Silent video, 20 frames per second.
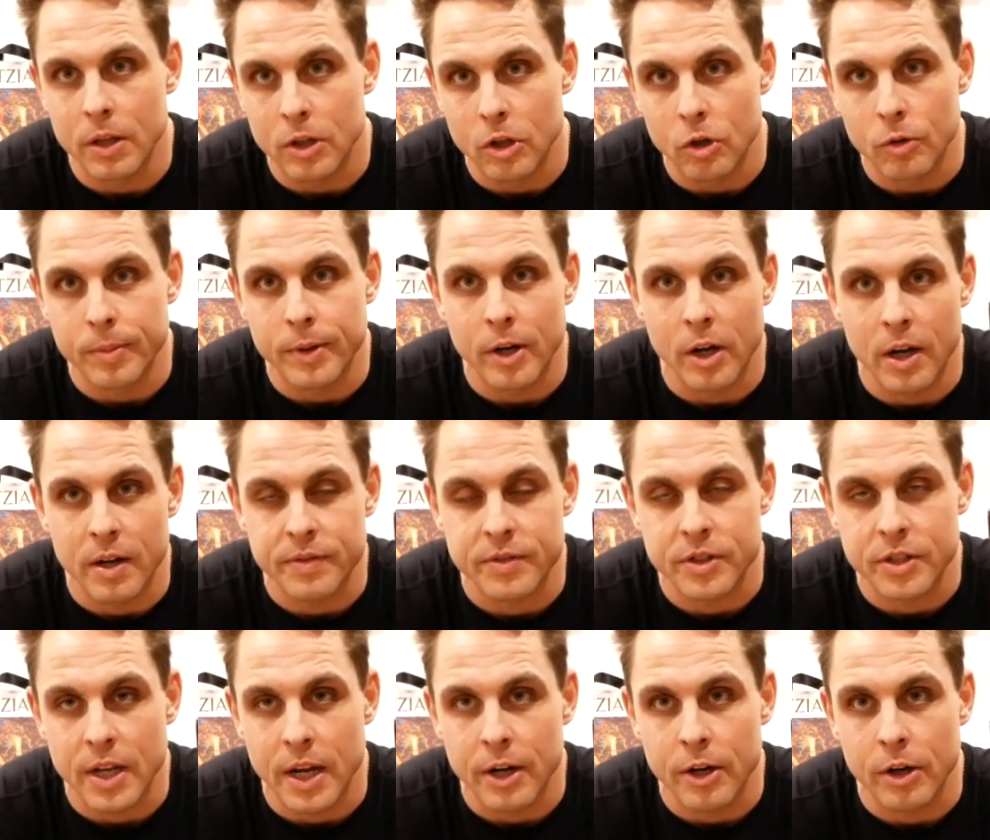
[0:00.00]
little bit off
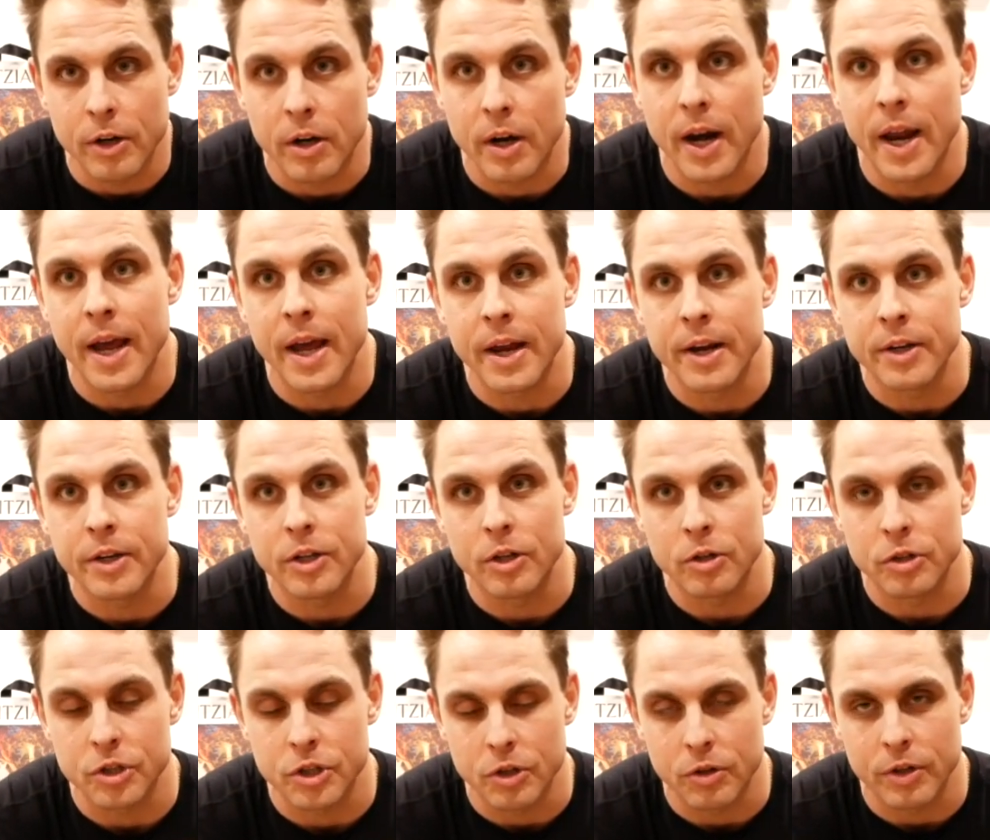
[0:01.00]
center and you're
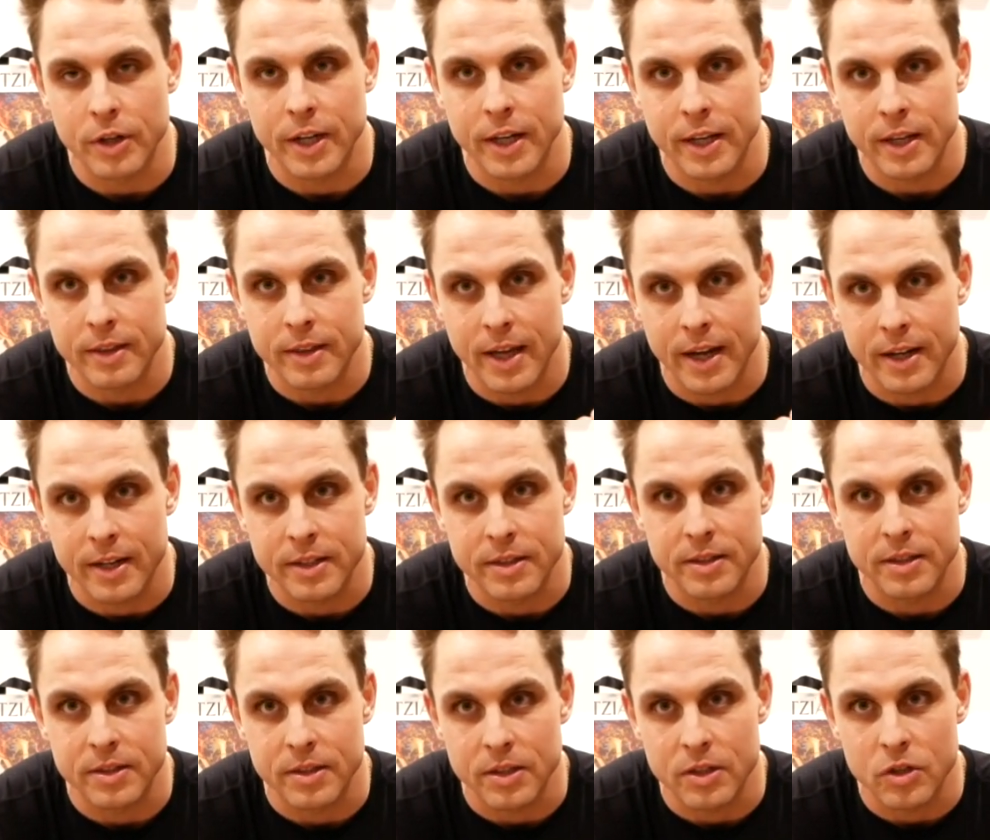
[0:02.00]
still going to get that
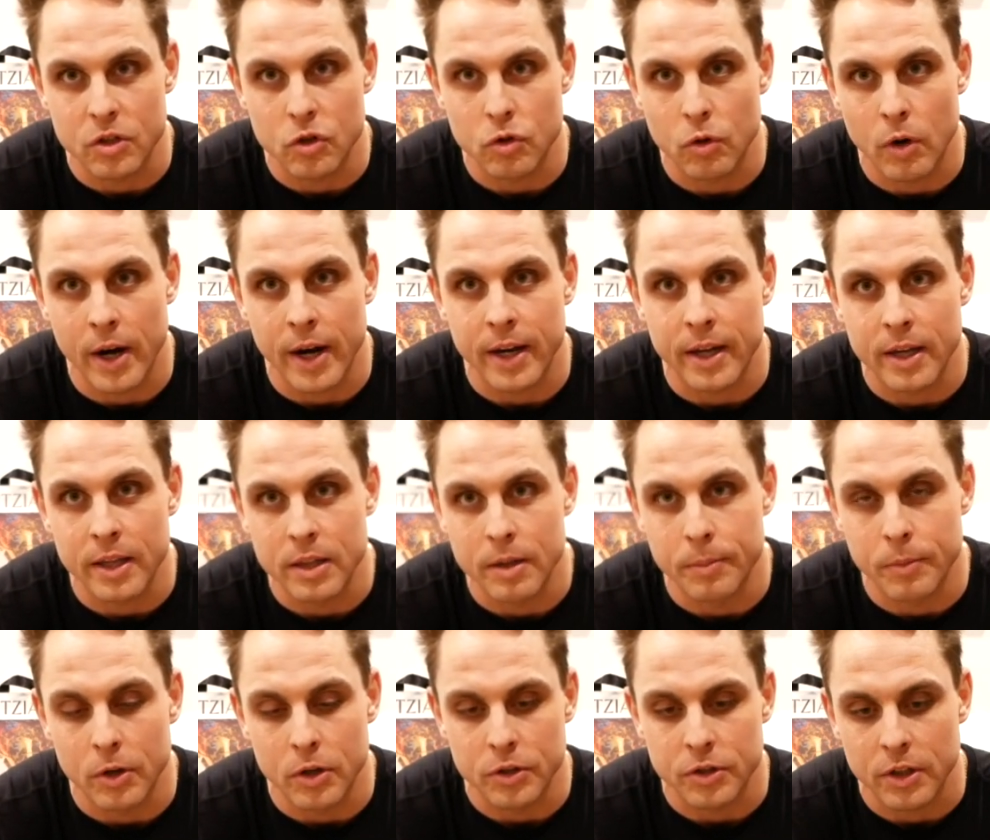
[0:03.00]
consistent strike and the
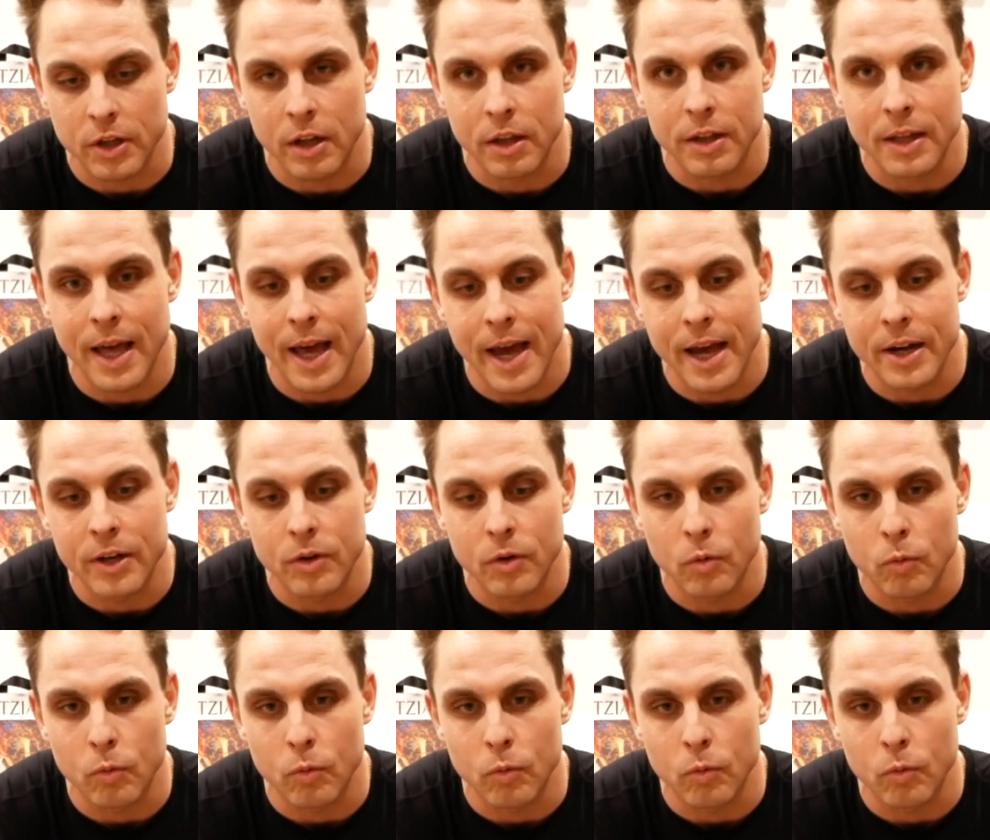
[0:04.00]
ball's going to land